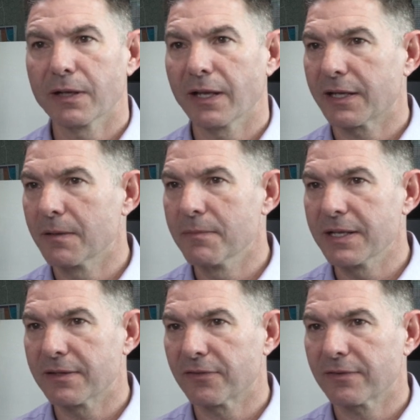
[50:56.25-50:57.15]
I'd like you to
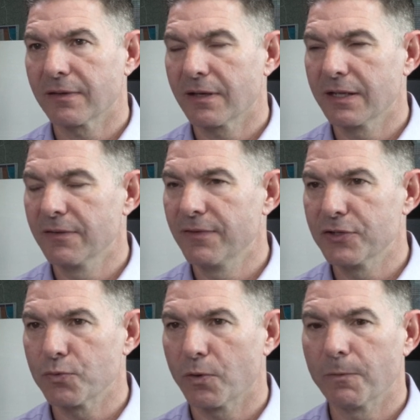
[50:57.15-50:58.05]
meet this
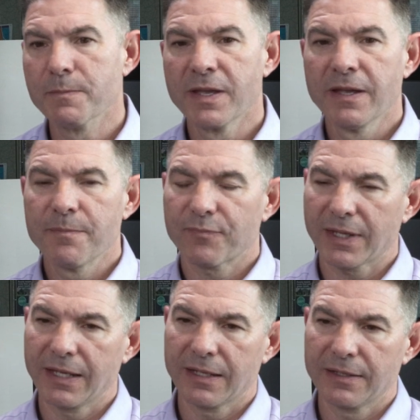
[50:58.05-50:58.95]
individual."
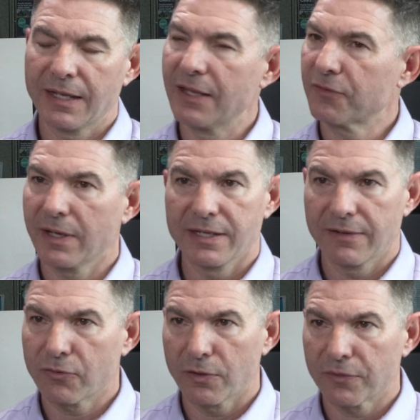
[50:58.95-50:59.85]
And so I did,
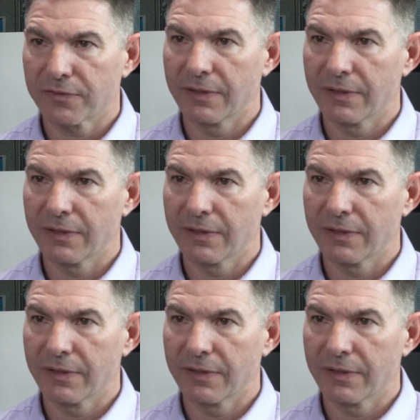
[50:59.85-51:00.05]
of course.